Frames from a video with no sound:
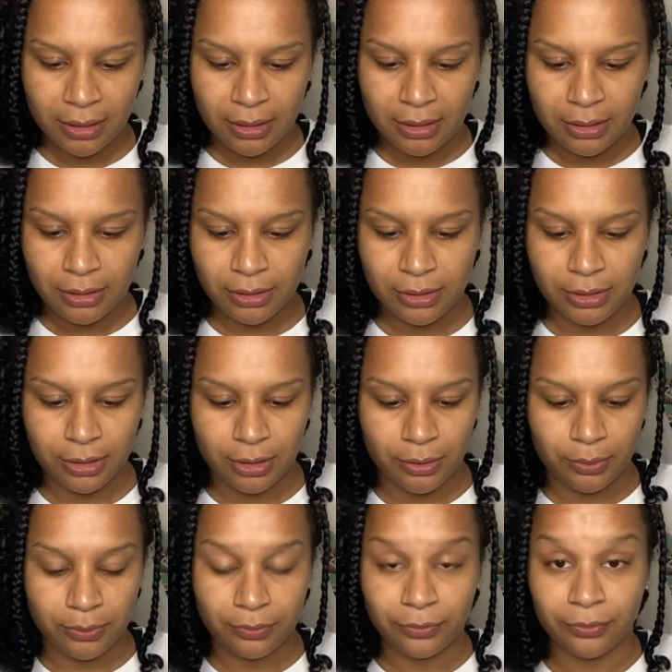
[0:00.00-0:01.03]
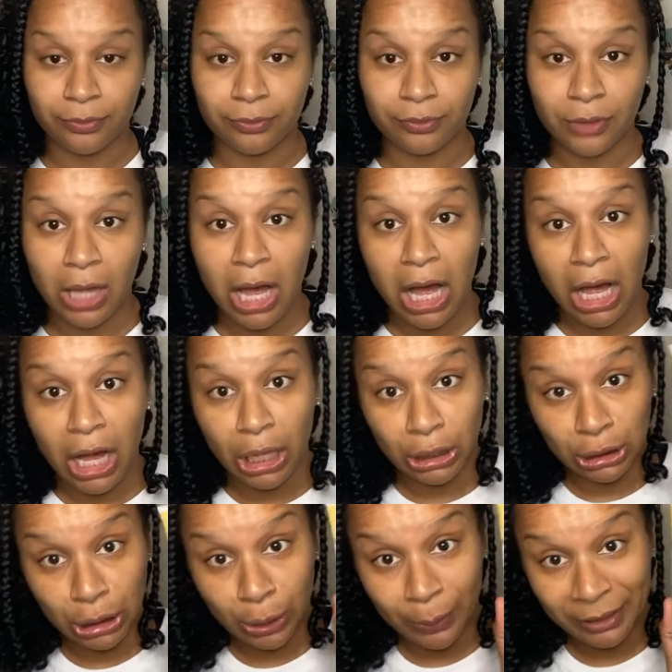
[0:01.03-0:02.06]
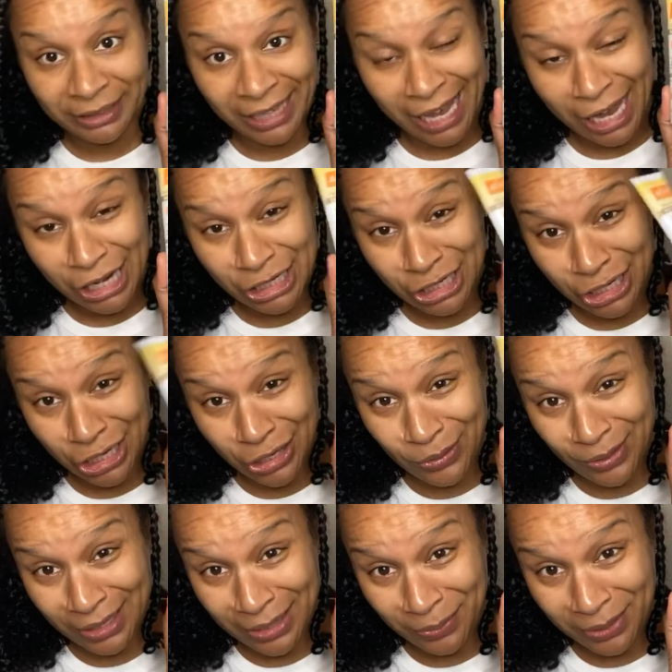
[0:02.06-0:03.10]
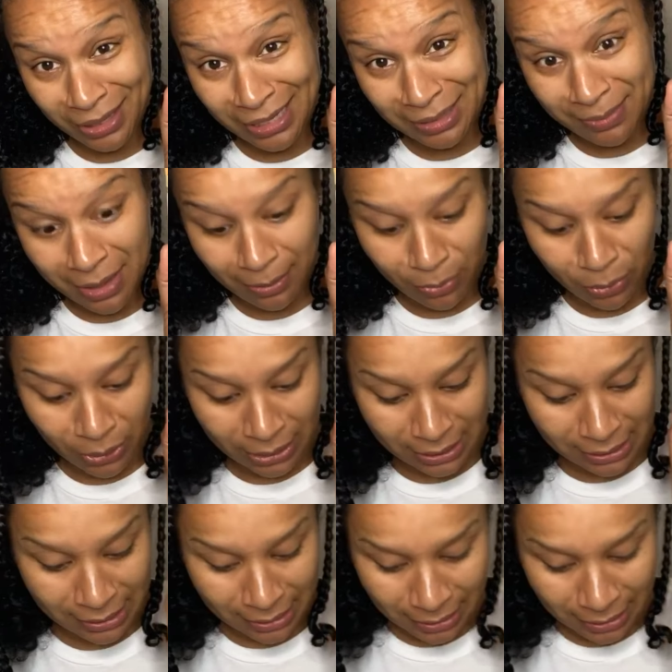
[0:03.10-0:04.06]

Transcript: So, low on cash, you can get one of these bad boys.